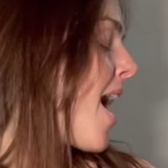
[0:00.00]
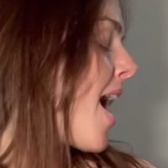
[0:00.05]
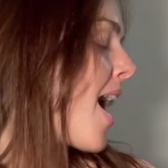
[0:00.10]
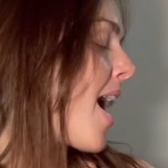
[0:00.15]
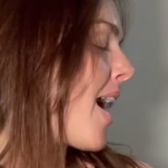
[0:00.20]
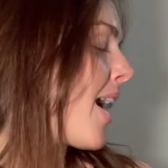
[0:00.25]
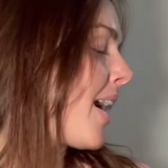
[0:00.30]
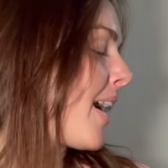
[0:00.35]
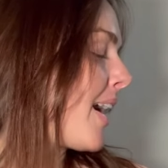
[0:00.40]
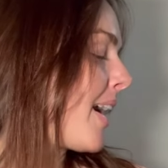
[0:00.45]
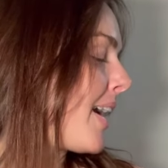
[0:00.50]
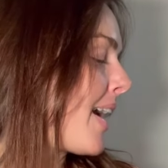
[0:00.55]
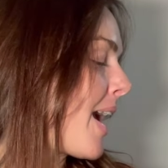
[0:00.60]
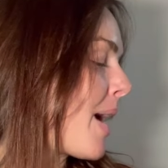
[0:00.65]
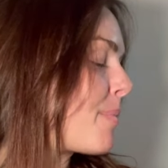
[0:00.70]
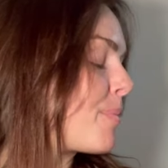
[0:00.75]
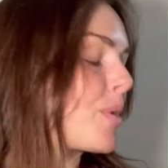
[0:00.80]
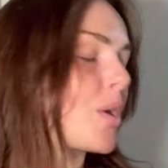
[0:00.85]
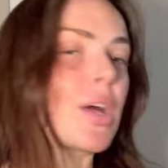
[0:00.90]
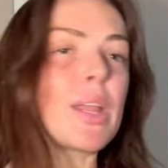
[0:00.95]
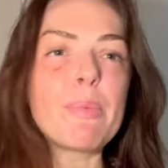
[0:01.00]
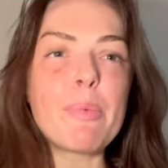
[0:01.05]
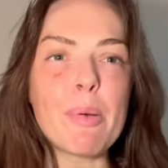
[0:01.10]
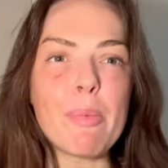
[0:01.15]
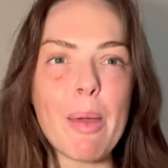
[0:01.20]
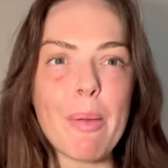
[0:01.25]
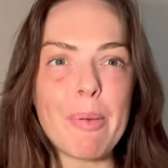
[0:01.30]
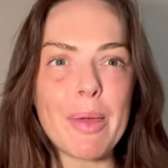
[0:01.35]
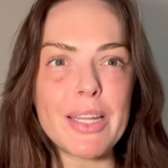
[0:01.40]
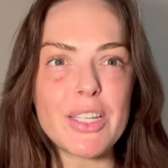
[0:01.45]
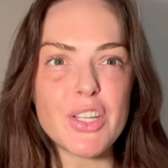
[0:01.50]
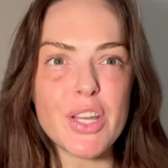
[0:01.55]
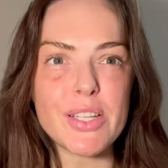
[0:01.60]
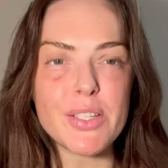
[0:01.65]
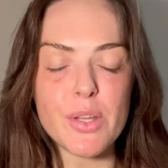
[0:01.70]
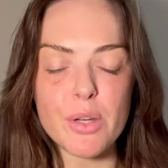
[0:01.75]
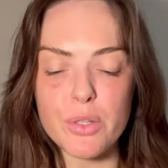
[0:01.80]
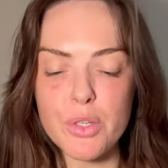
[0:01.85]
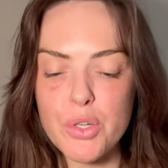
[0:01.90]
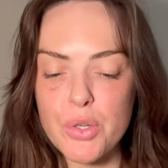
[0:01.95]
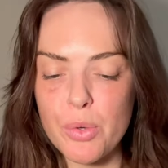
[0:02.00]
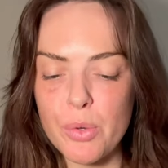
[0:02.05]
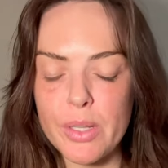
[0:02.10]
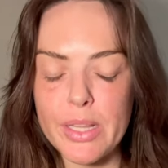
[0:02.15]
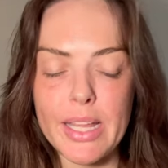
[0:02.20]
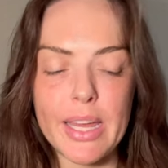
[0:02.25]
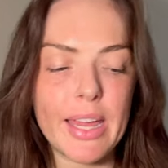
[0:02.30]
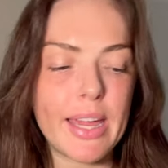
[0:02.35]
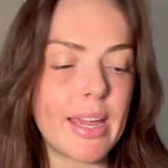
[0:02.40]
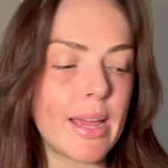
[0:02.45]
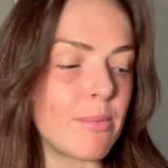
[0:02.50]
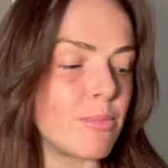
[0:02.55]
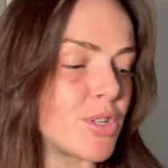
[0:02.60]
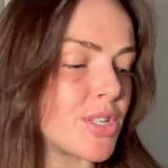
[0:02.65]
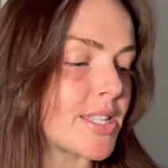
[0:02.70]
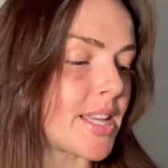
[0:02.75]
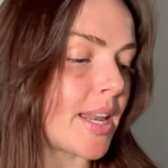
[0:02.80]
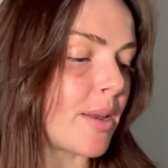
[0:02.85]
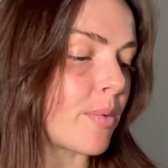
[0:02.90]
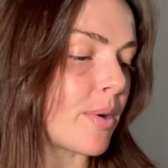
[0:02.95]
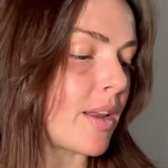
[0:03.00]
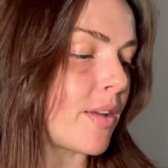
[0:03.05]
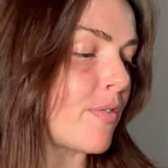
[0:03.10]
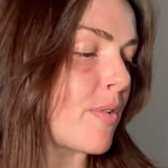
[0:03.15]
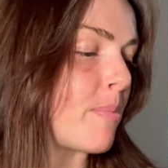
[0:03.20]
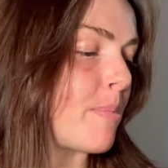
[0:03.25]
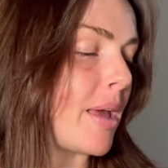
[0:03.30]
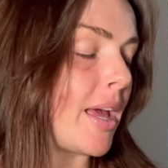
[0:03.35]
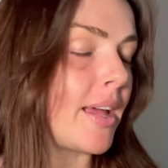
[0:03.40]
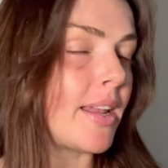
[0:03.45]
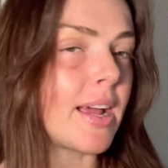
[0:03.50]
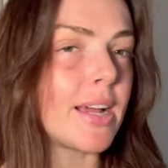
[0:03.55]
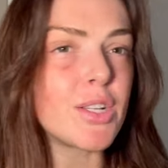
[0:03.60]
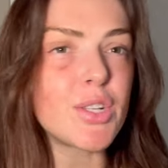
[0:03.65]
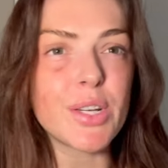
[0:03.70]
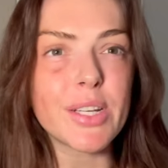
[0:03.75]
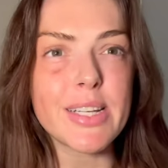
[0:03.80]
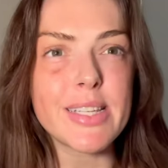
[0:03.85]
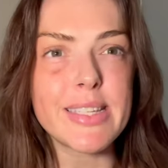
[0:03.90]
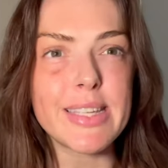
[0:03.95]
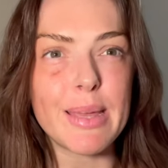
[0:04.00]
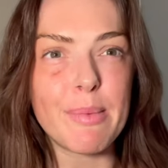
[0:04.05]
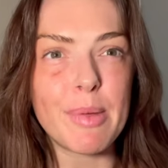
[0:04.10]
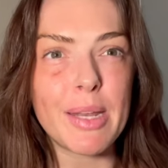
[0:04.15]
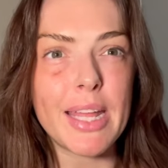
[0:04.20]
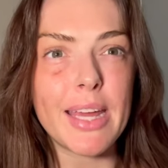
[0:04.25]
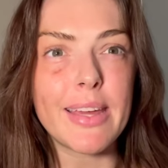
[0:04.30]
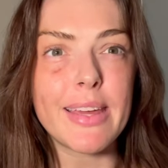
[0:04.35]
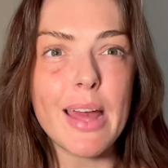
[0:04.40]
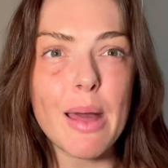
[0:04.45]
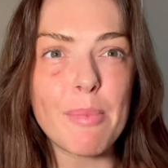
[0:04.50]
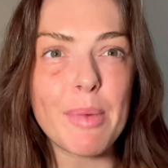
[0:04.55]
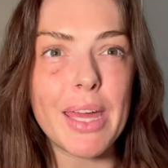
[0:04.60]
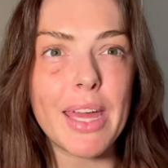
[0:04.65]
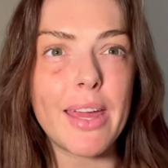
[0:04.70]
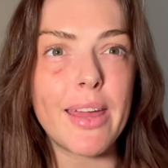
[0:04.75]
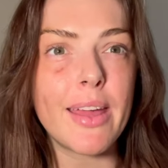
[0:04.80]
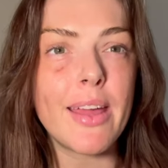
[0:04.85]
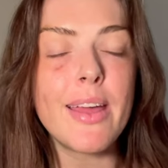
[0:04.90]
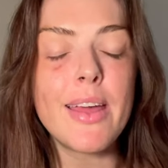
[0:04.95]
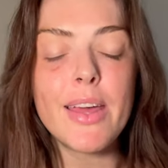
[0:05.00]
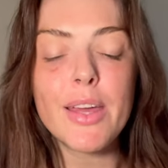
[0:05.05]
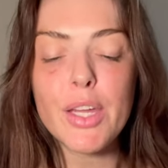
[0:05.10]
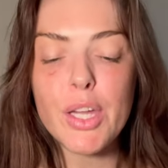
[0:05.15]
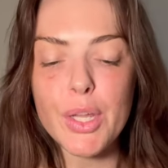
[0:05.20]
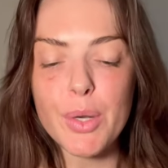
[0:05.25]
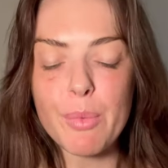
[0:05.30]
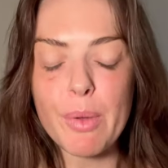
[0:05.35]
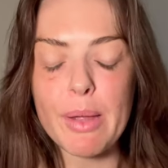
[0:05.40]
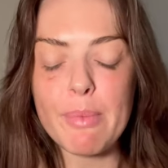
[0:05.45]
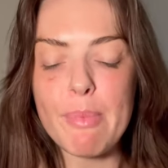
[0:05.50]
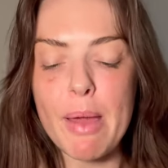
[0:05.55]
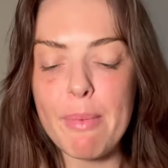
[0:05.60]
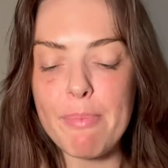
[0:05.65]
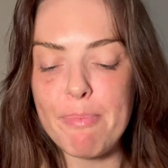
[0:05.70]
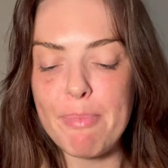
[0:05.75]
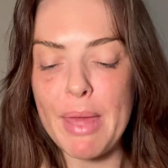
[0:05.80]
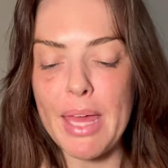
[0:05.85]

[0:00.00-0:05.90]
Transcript: I am going to put my PJs on shortly. I'm just getting ready for bed. I took a CBD gummy. Going to read my